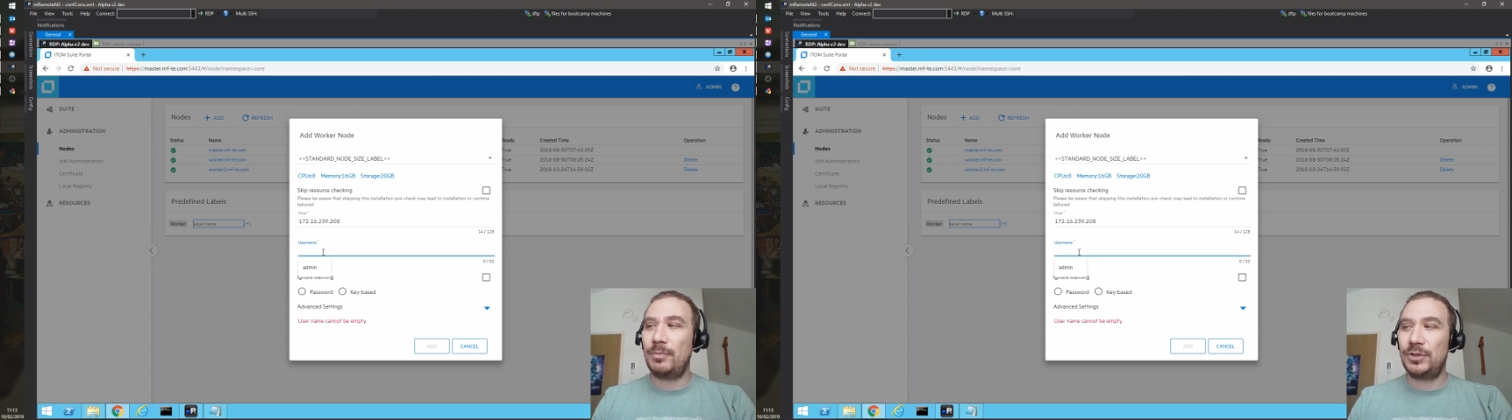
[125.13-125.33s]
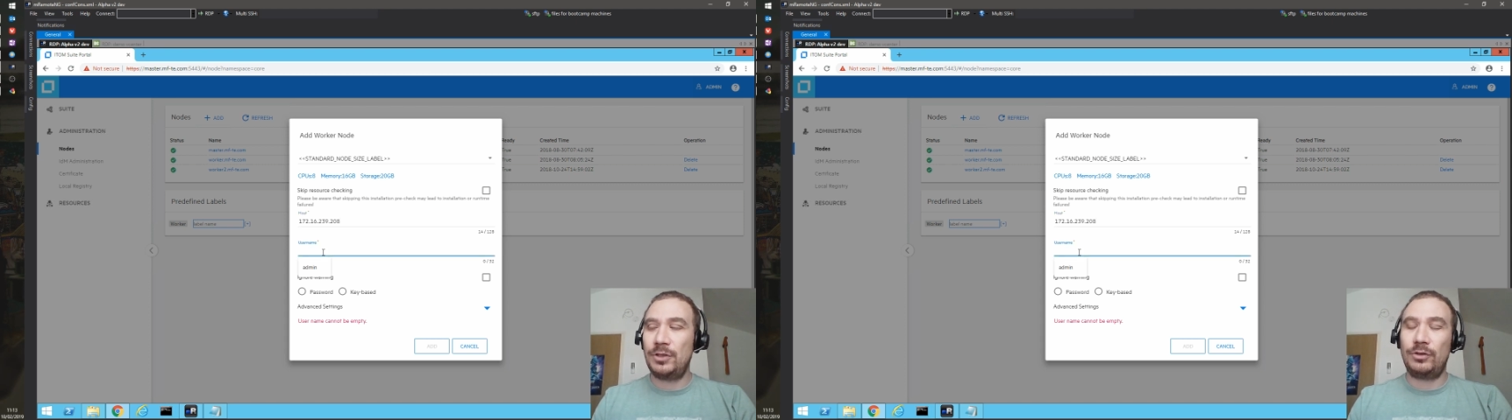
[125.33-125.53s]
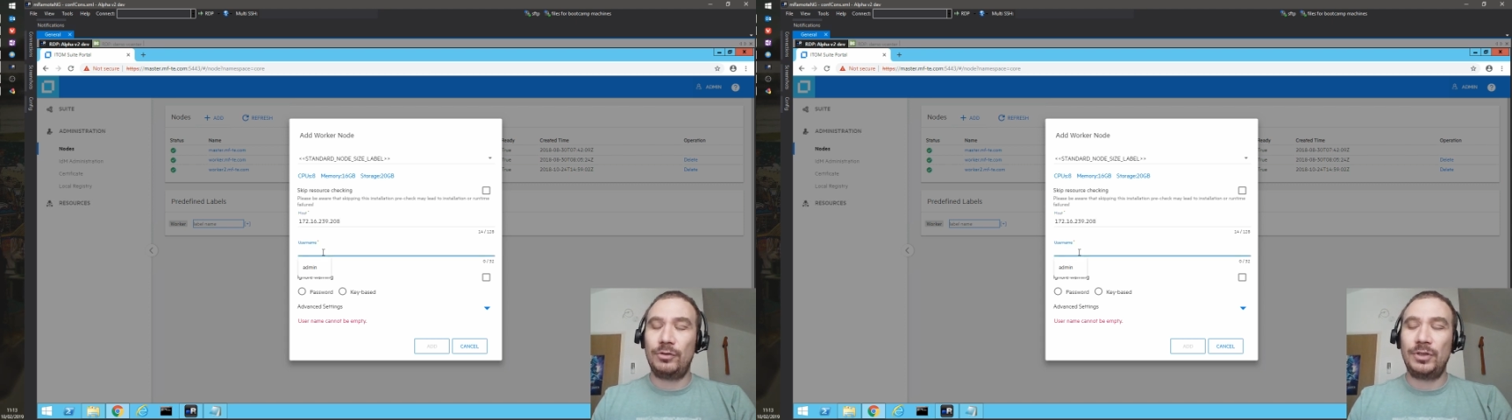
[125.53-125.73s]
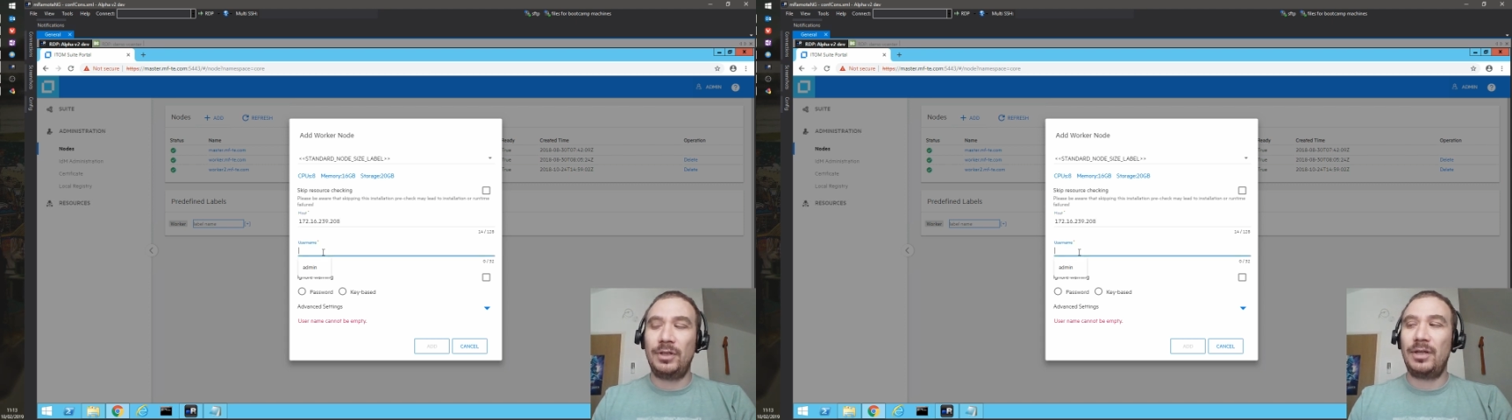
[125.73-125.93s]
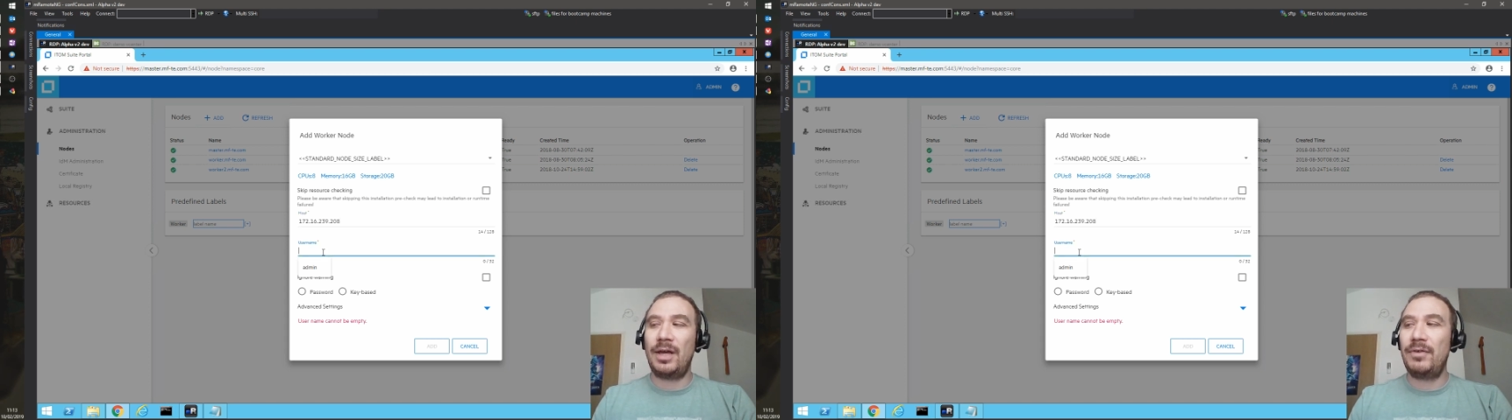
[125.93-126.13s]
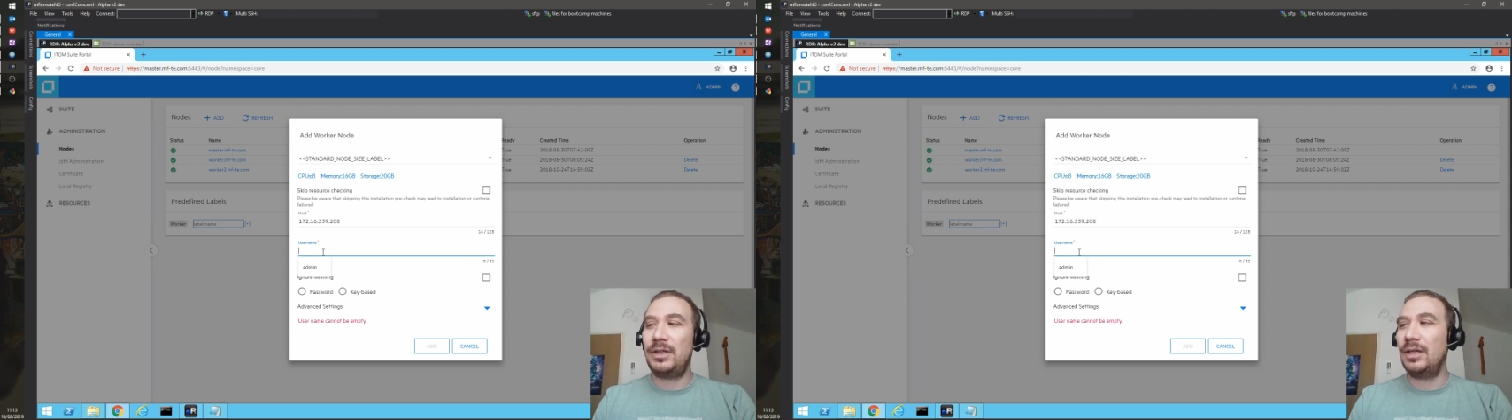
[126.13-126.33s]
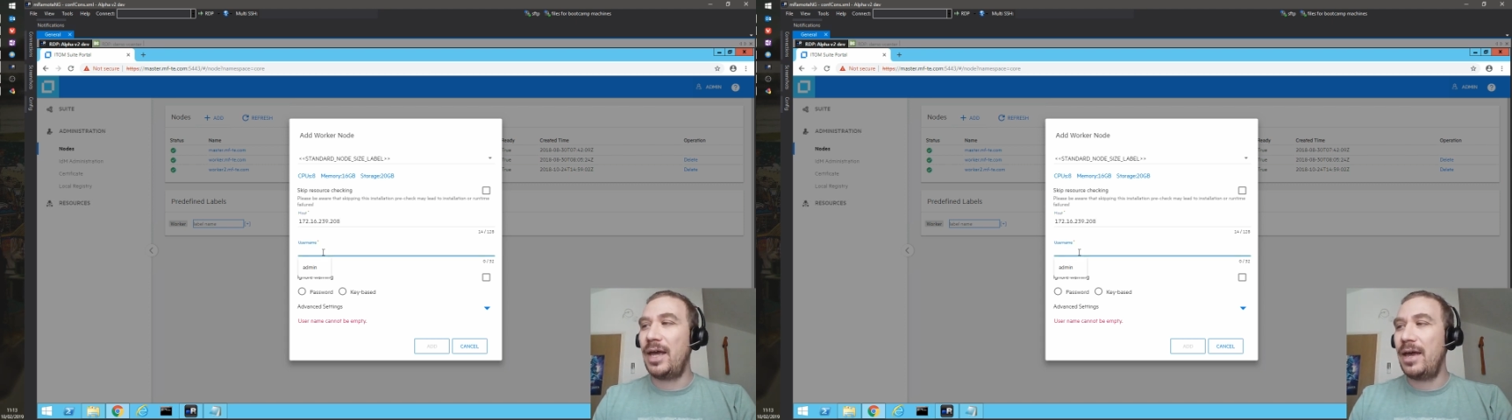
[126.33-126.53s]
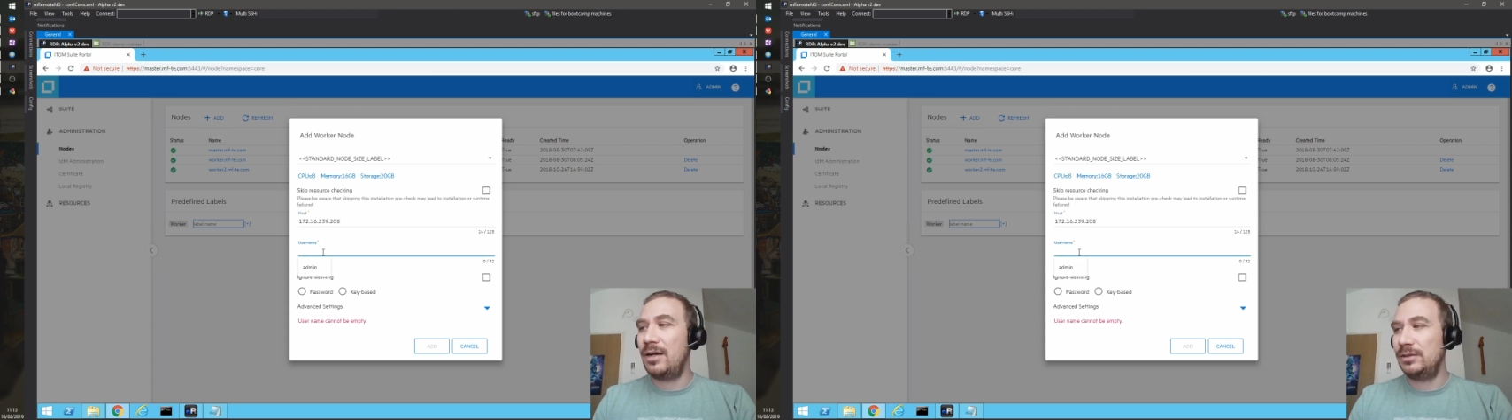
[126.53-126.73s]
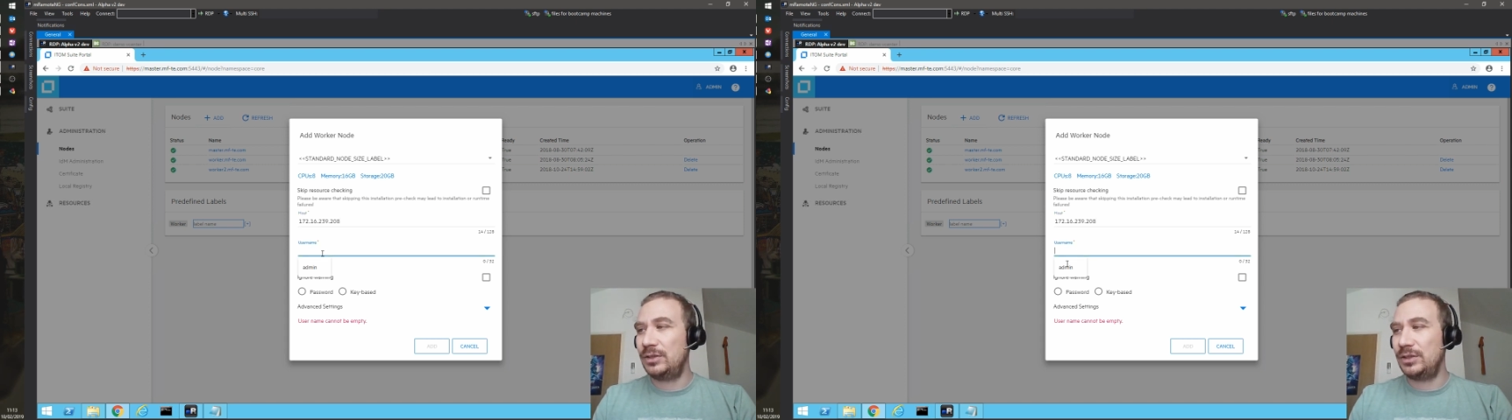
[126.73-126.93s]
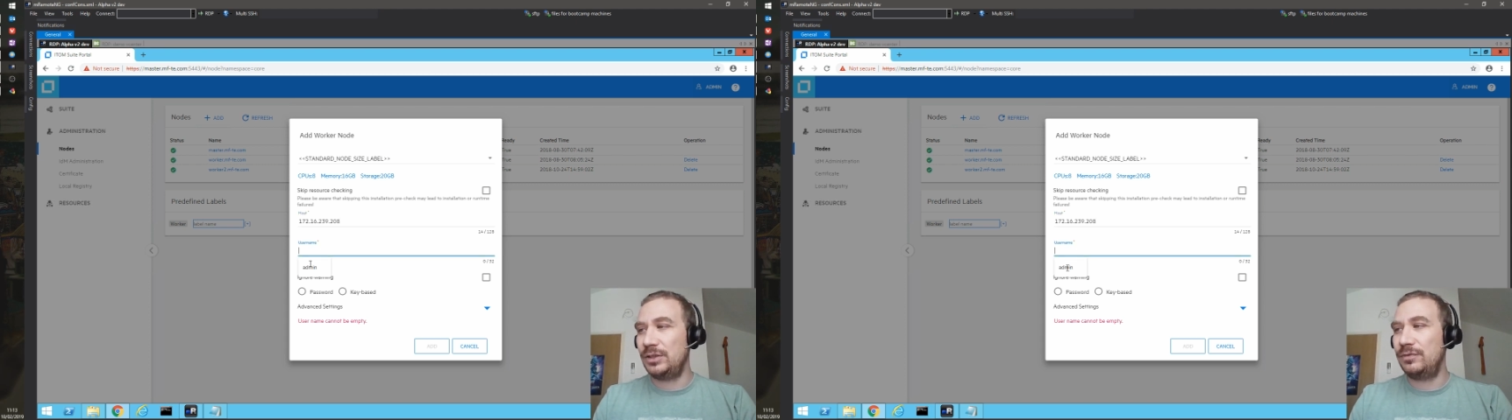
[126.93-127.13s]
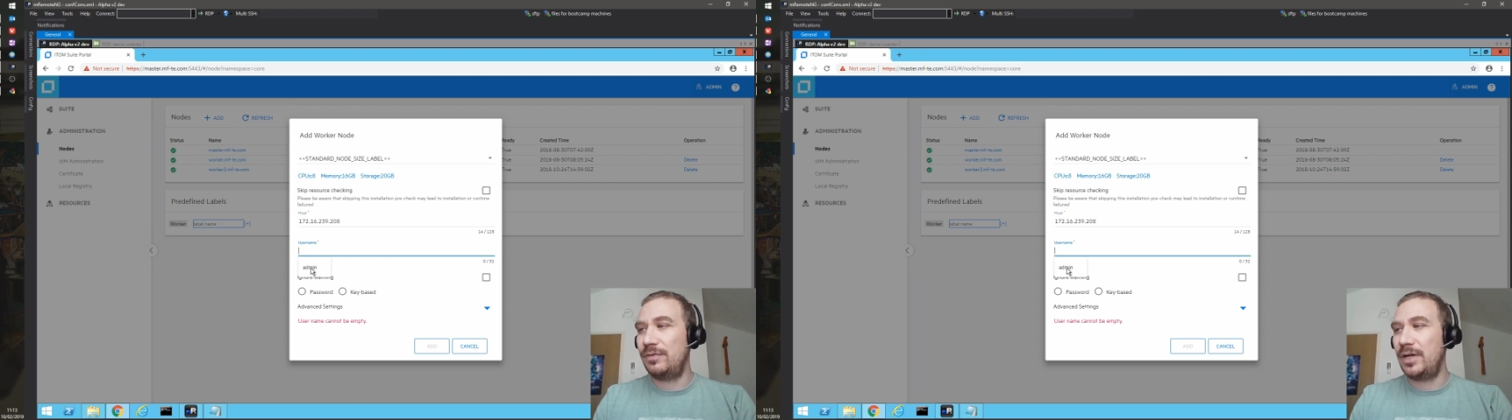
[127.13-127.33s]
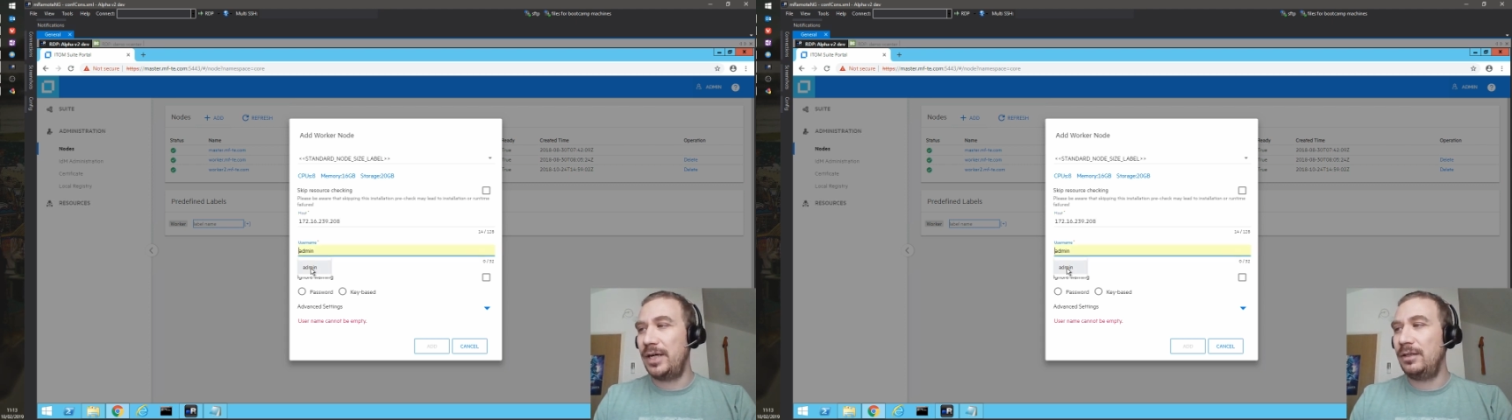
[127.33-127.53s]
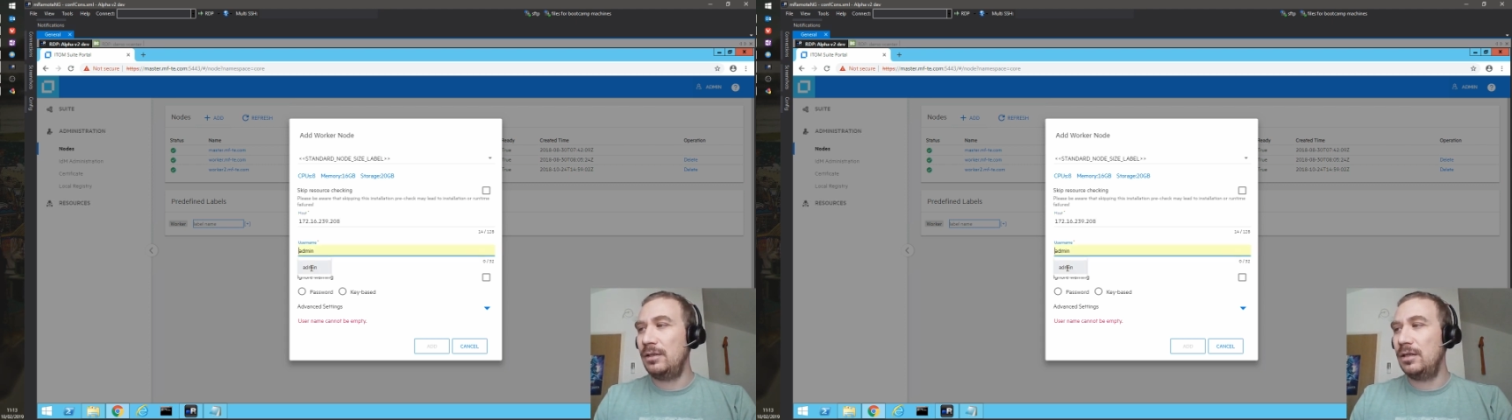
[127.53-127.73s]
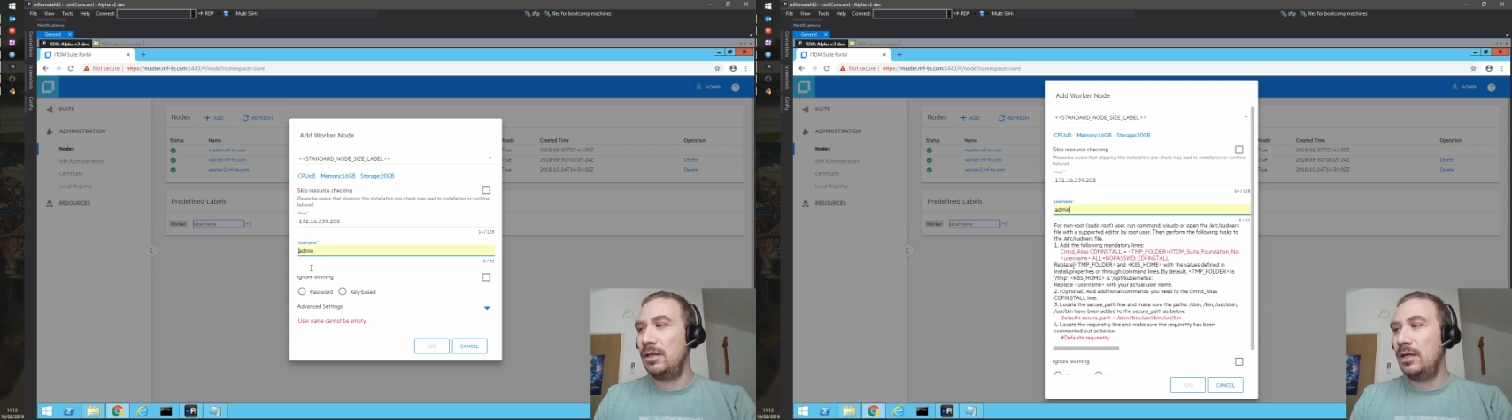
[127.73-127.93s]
procedure to see that everything else is fine.